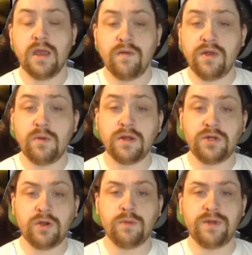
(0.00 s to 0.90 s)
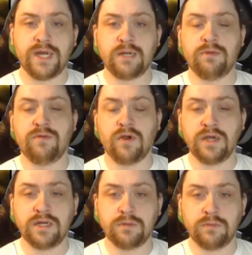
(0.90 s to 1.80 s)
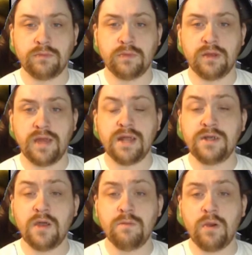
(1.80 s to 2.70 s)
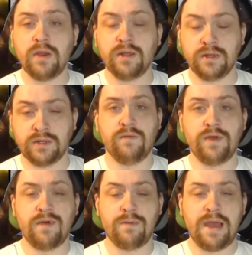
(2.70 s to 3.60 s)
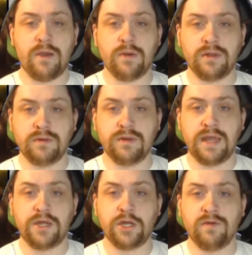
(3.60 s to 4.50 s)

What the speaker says: If you do want to join a predictable ride, and don't mind the overpowered nature of